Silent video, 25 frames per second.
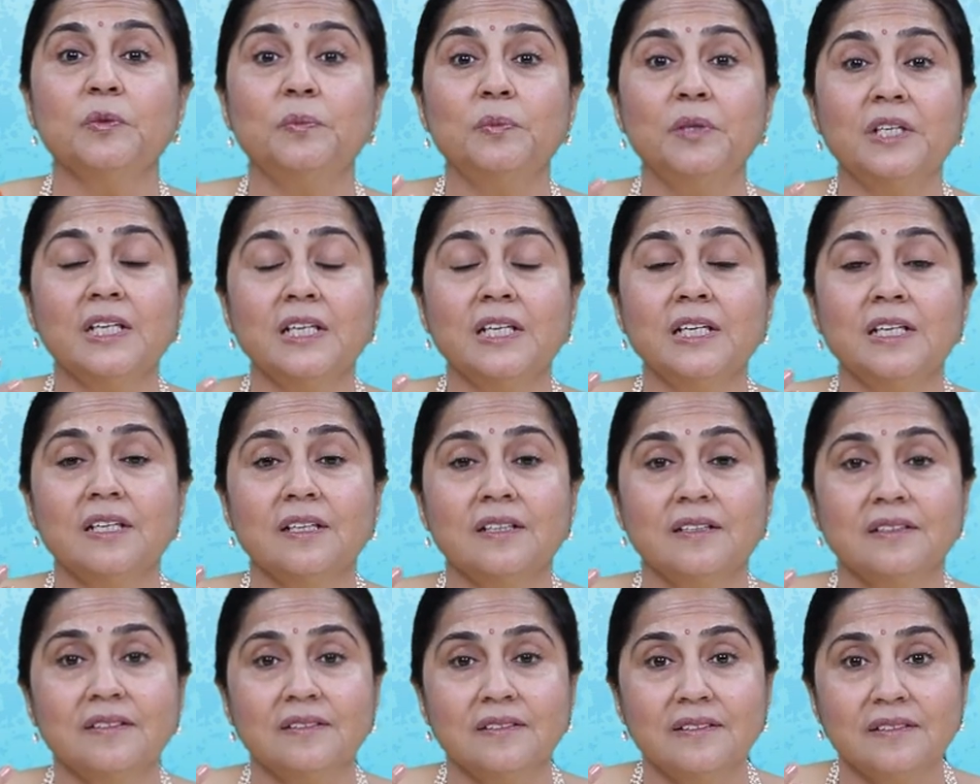were being
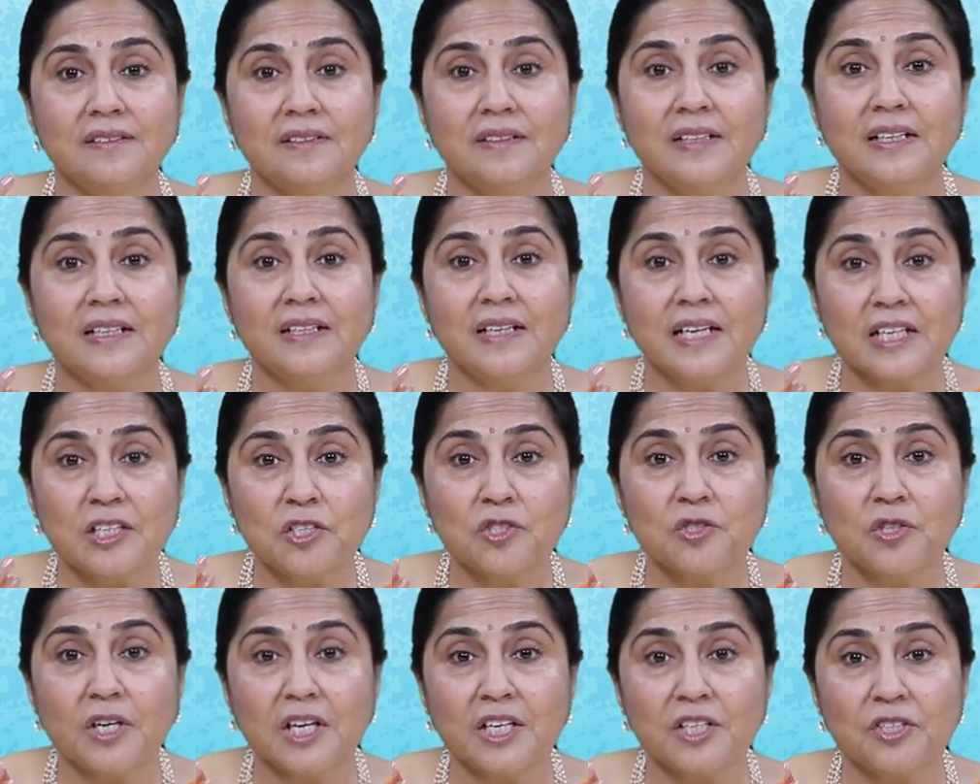
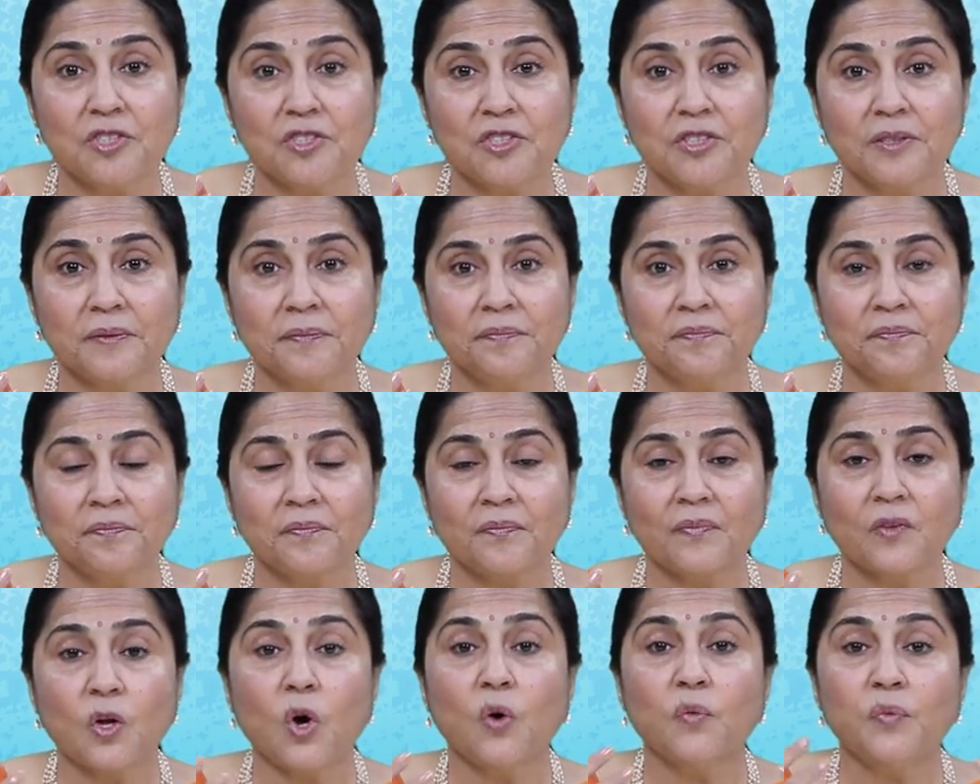exchanged.
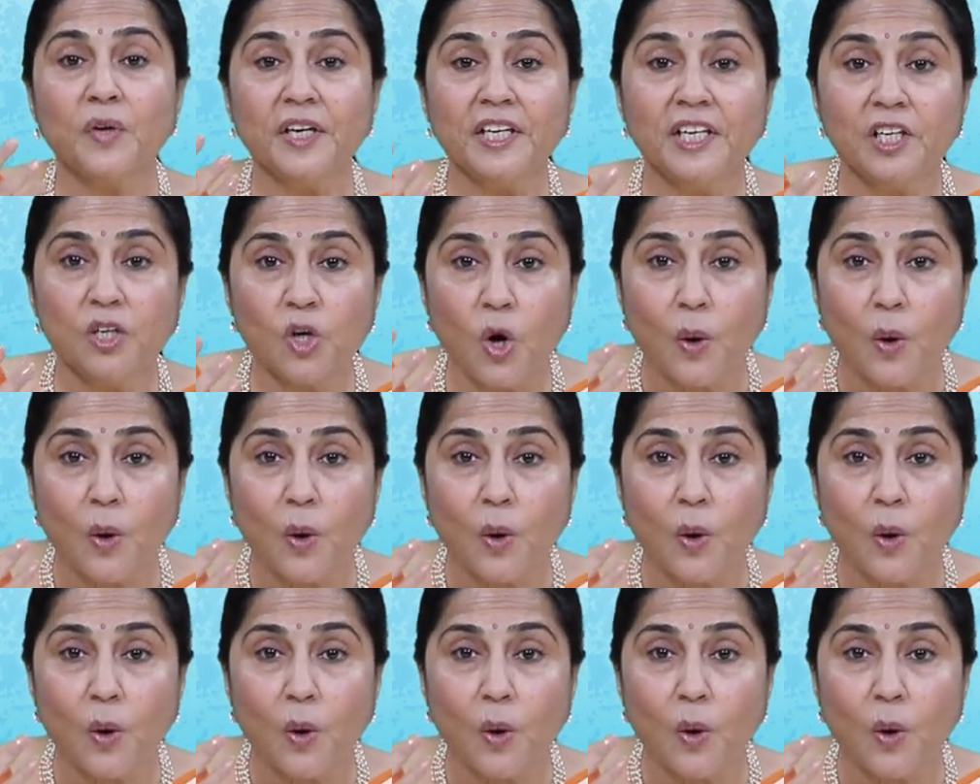of any